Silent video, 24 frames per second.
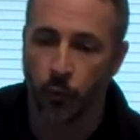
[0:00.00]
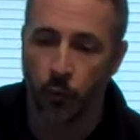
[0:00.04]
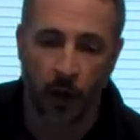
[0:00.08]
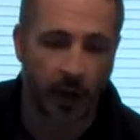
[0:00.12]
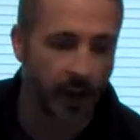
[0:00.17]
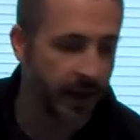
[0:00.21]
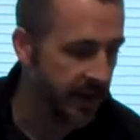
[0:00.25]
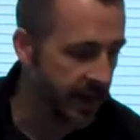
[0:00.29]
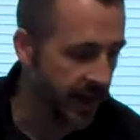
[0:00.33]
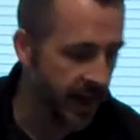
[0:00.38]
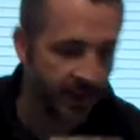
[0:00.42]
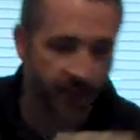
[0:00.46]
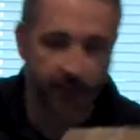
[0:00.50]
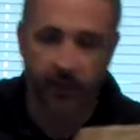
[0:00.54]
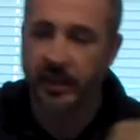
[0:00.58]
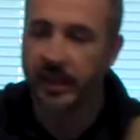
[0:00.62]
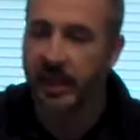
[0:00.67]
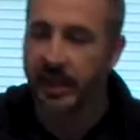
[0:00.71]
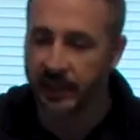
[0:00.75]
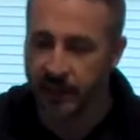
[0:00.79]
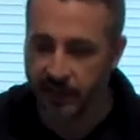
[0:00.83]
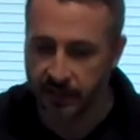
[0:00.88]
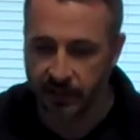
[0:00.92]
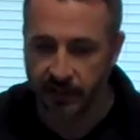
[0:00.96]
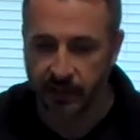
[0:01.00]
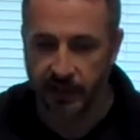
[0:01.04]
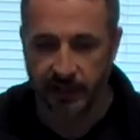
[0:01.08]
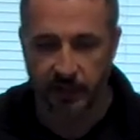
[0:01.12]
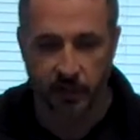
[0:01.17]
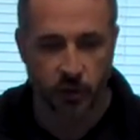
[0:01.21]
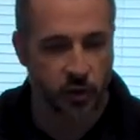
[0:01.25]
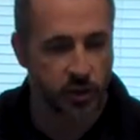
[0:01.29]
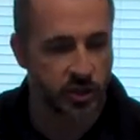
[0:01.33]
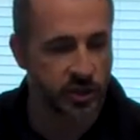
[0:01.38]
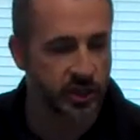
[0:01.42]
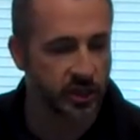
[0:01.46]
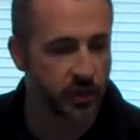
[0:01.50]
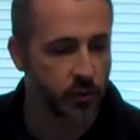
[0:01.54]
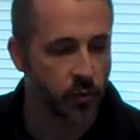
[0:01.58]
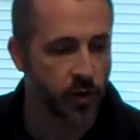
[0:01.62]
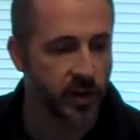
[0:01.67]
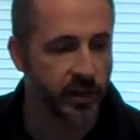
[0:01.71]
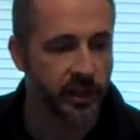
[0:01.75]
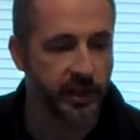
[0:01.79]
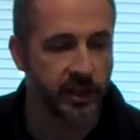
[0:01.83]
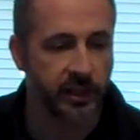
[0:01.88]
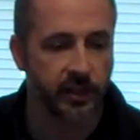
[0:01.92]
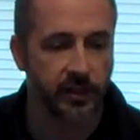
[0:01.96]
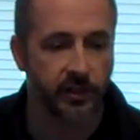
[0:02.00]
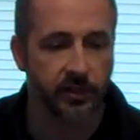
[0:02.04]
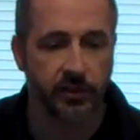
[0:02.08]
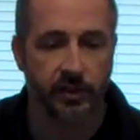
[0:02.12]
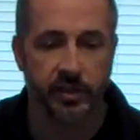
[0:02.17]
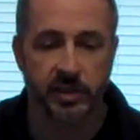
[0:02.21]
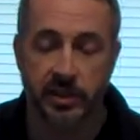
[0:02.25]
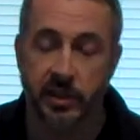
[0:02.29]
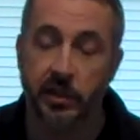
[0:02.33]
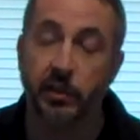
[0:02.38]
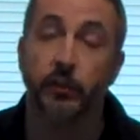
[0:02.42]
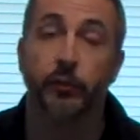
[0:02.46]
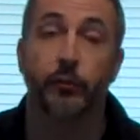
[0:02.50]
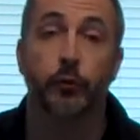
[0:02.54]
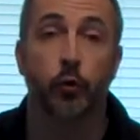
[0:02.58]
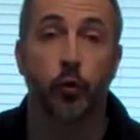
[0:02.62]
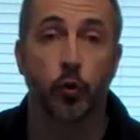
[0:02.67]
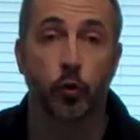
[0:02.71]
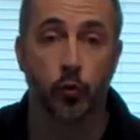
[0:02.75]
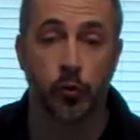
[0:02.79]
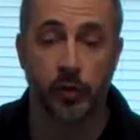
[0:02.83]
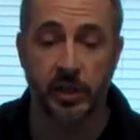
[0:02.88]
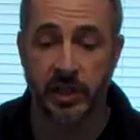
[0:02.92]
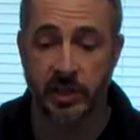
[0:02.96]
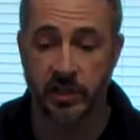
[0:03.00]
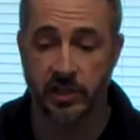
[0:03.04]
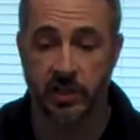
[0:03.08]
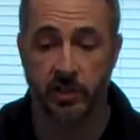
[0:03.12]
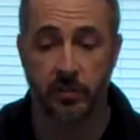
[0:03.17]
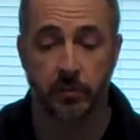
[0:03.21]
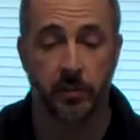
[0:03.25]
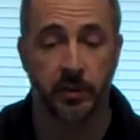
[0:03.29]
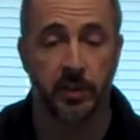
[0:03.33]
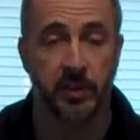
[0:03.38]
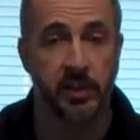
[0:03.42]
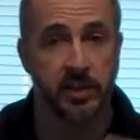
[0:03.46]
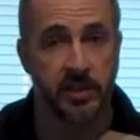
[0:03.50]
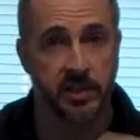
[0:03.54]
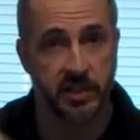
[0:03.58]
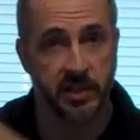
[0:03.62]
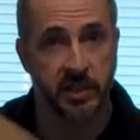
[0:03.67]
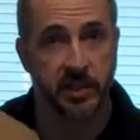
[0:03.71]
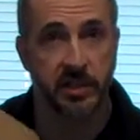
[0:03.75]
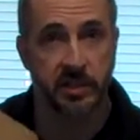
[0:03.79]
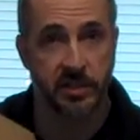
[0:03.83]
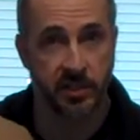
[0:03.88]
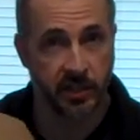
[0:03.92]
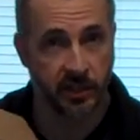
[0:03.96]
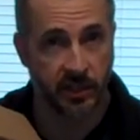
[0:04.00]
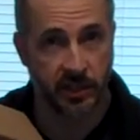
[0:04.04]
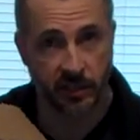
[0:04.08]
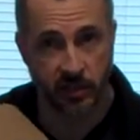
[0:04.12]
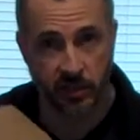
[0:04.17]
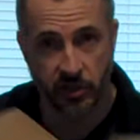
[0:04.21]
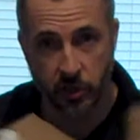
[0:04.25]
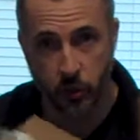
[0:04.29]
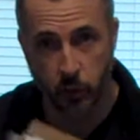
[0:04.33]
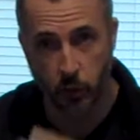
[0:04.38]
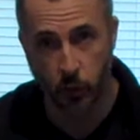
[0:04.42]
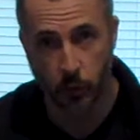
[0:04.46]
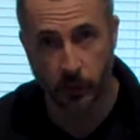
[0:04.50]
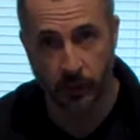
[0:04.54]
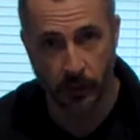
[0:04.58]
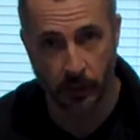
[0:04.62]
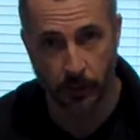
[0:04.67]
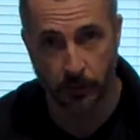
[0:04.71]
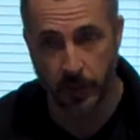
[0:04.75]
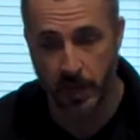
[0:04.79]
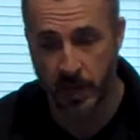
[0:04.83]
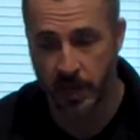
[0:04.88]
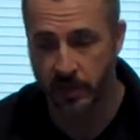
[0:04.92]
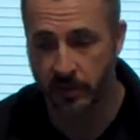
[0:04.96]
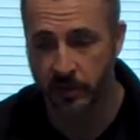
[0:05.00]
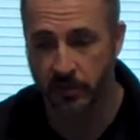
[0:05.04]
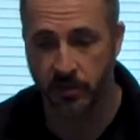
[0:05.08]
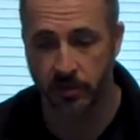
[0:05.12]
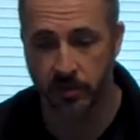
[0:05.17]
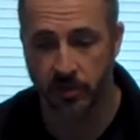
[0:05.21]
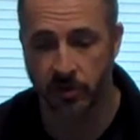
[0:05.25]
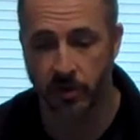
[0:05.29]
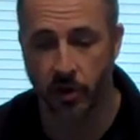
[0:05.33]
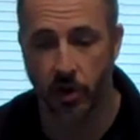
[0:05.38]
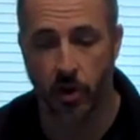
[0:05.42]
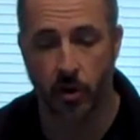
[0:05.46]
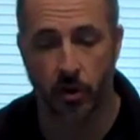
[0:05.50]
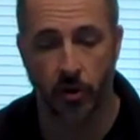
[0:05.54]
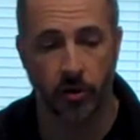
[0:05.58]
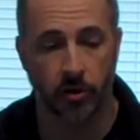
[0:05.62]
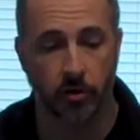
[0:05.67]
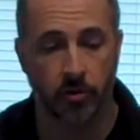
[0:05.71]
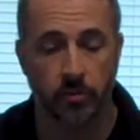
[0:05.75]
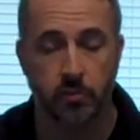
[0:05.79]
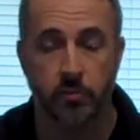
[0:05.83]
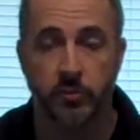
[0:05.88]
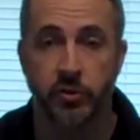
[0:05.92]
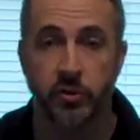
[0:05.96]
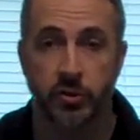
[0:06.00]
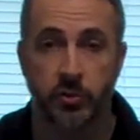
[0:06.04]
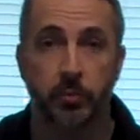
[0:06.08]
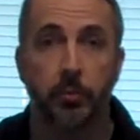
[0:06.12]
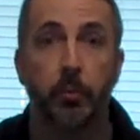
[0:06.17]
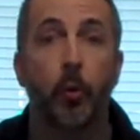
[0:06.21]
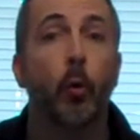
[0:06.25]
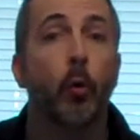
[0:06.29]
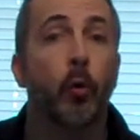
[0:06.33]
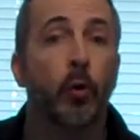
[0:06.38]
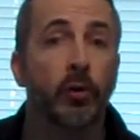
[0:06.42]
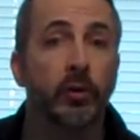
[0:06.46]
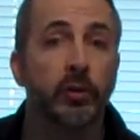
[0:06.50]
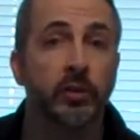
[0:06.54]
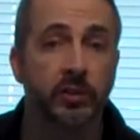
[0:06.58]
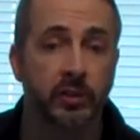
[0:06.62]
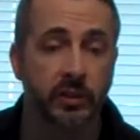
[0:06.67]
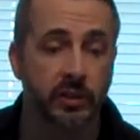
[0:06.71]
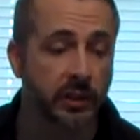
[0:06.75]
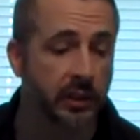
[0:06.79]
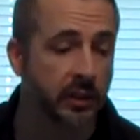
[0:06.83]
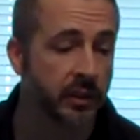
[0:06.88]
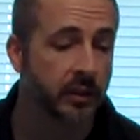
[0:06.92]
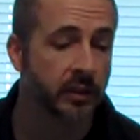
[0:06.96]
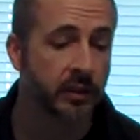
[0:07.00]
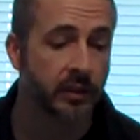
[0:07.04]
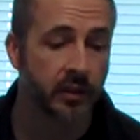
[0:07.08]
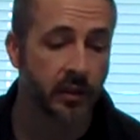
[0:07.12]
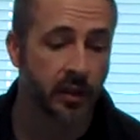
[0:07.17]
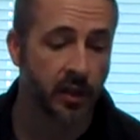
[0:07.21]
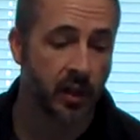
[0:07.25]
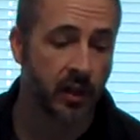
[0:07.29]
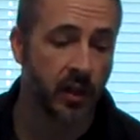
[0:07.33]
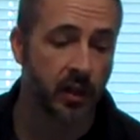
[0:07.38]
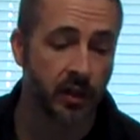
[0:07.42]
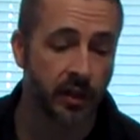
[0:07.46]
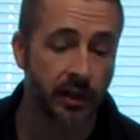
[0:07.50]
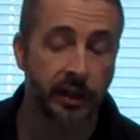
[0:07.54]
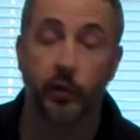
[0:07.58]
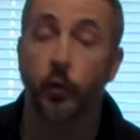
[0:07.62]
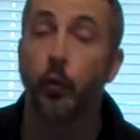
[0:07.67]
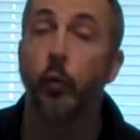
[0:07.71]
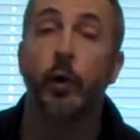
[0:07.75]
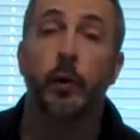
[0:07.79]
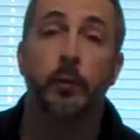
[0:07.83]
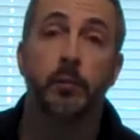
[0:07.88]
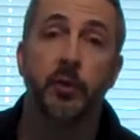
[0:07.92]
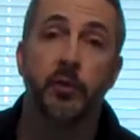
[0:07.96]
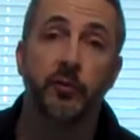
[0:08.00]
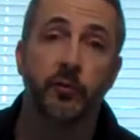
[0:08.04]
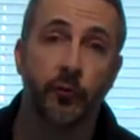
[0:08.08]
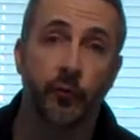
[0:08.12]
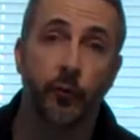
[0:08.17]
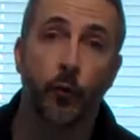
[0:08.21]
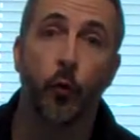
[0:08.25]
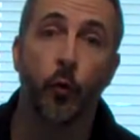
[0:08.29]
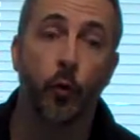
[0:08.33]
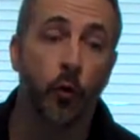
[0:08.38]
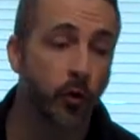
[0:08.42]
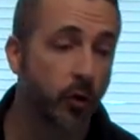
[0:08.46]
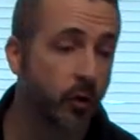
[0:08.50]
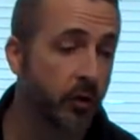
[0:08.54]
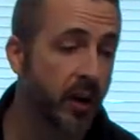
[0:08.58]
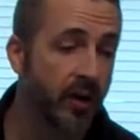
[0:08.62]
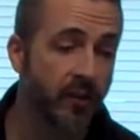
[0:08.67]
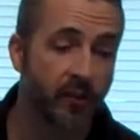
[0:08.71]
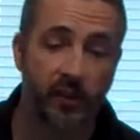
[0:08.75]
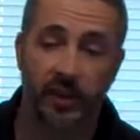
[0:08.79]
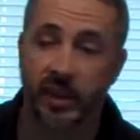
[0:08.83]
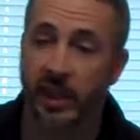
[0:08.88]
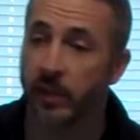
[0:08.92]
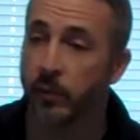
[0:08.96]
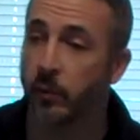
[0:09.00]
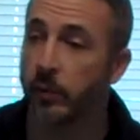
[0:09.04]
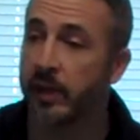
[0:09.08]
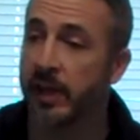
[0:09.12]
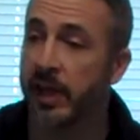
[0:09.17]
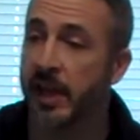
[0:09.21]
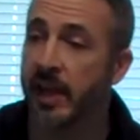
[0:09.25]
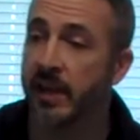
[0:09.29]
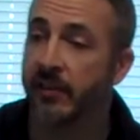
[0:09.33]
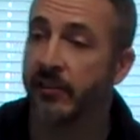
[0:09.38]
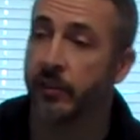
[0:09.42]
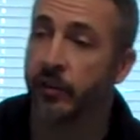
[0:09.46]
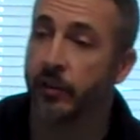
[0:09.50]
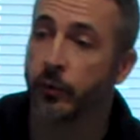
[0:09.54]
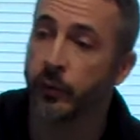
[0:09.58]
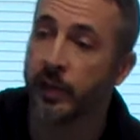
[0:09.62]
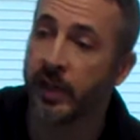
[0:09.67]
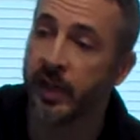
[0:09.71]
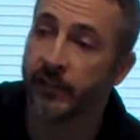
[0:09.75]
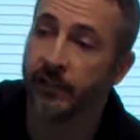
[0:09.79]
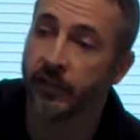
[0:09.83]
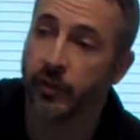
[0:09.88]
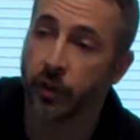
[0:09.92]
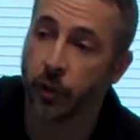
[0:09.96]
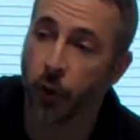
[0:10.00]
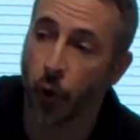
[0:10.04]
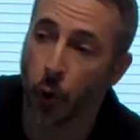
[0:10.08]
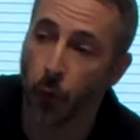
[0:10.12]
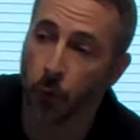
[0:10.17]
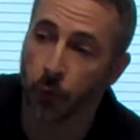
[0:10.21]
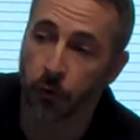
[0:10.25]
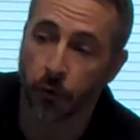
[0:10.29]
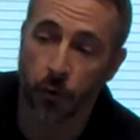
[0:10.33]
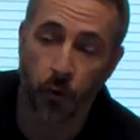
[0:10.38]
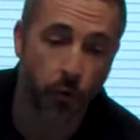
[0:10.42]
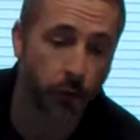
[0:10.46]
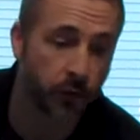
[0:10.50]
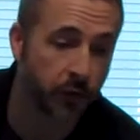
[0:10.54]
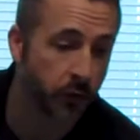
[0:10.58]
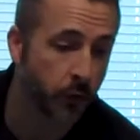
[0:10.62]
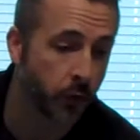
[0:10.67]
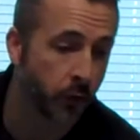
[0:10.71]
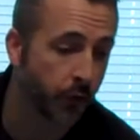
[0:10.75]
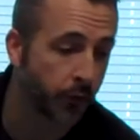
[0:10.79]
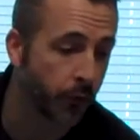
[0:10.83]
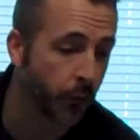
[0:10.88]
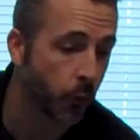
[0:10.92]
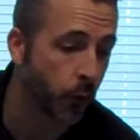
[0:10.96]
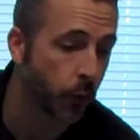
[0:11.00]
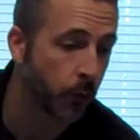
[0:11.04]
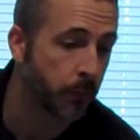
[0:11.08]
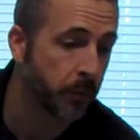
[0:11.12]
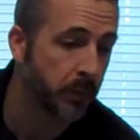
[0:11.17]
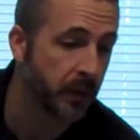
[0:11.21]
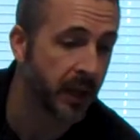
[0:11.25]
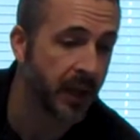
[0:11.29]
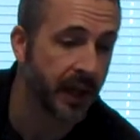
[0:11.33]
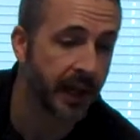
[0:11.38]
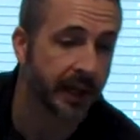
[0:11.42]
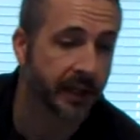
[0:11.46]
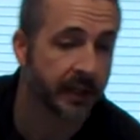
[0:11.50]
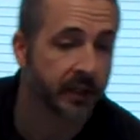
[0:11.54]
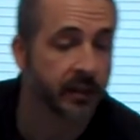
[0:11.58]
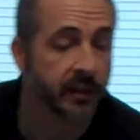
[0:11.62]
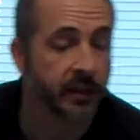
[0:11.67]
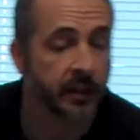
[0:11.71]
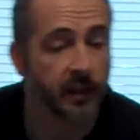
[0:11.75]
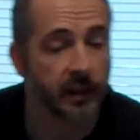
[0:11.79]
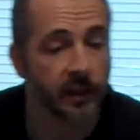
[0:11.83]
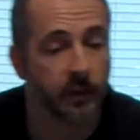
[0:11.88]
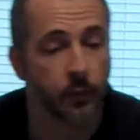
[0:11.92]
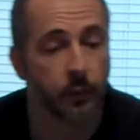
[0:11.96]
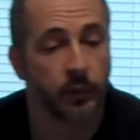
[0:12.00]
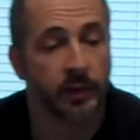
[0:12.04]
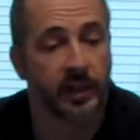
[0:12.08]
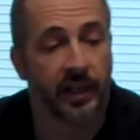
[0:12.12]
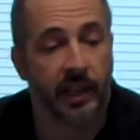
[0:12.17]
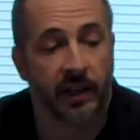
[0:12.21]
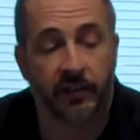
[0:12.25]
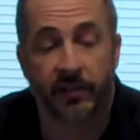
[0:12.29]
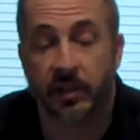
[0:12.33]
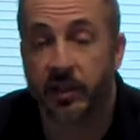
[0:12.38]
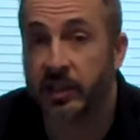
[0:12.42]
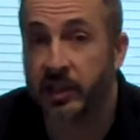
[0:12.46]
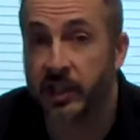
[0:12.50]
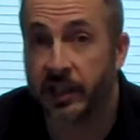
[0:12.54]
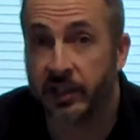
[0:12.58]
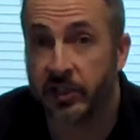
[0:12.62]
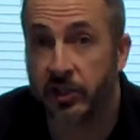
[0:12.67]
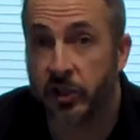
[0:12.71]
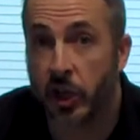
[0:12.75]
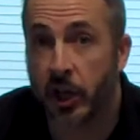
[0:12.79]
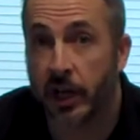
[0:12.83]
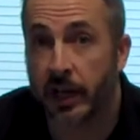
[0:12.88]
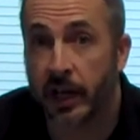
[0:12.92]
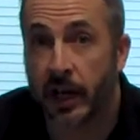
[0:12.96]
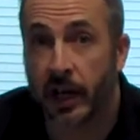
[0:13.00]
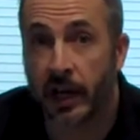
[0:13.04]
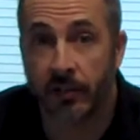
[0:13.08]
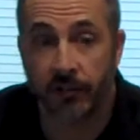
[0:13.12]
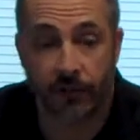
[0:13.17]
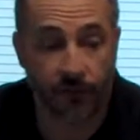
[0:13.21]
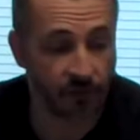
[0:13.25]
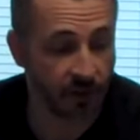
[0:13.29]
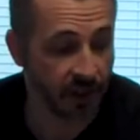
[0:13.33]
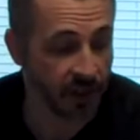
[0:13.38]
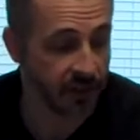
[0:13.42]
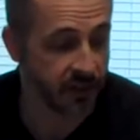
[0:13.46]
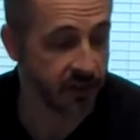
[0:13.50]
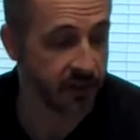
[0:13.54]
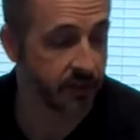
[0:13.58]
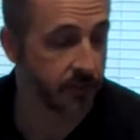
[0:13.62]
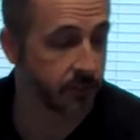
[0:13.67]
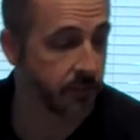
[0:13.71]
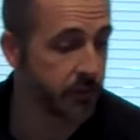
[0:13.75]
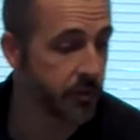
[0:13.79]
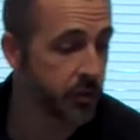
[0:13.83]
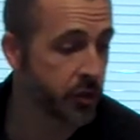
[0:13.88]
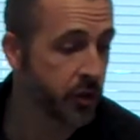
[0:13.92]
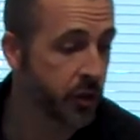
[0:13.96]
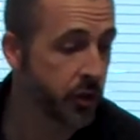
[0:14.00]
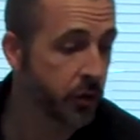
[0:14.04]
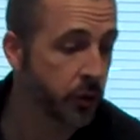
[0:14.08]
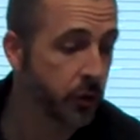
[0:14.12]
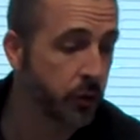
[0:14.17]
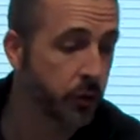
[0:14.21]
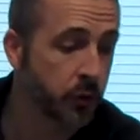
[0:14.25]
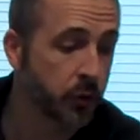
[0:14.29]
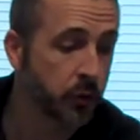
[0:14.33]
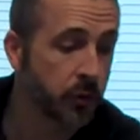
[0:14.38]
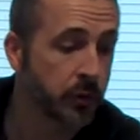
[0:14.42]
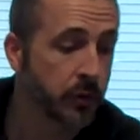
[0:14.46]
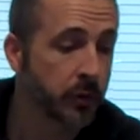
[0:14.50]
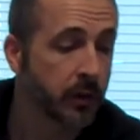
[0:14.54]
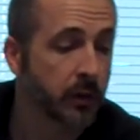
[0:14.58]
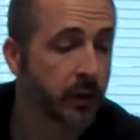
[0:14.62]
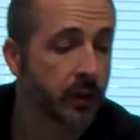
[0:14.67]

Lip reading: everything that you see right here is here for a reason, because these two little boxes are support equipment for everything we have here. We have the GoPro Hero 4 Black, we have the DJI Phantom 2,